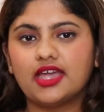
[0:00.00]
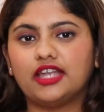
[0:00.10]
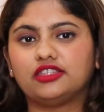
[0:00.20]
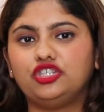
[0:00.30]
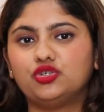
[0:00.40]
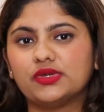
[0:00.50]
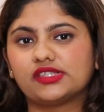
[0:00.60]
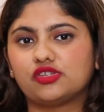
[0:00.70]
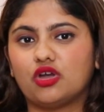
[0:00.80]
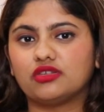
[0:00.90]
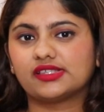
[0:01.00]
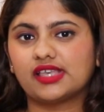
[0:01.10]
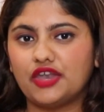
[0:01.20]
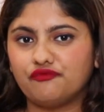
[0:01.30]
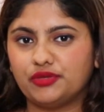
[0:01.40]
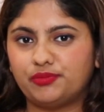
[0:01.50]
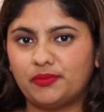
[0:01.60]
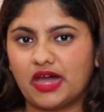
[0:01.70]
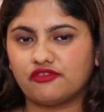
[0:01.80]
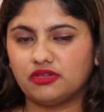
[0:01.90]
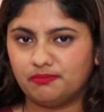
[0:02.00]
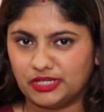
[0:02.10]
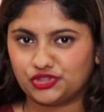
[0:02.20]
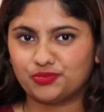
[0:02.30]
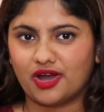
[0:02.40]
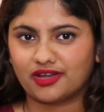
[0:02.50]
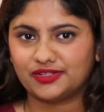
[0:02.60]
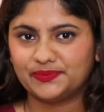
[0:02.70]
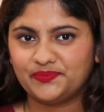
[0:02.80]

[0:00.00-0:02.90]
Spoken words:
at the US$100 per barrel benchmark.